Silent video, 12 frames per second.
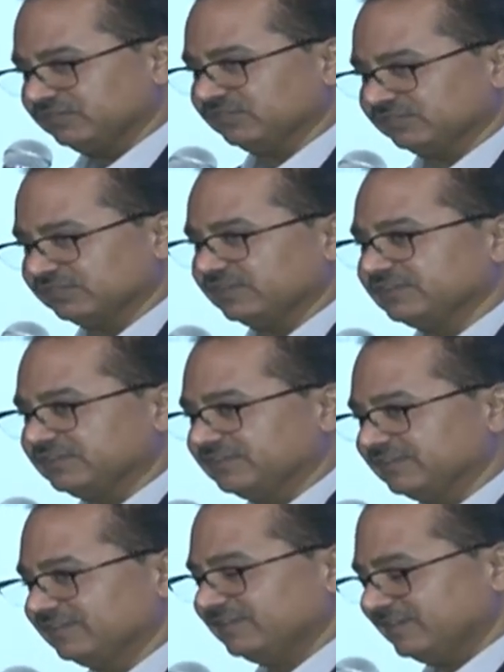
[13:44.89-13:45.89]
in
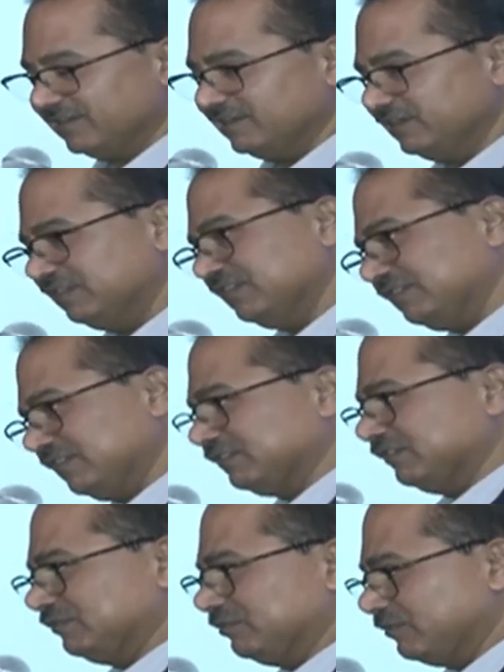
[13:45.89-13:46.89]
society. And he said
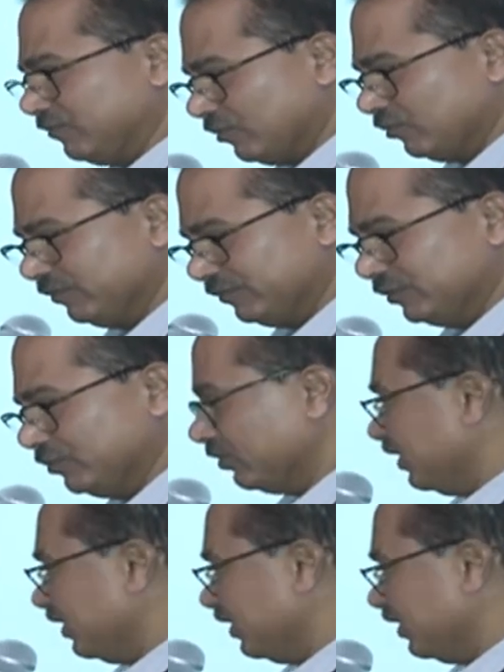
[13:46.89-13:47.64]
success will follow if you do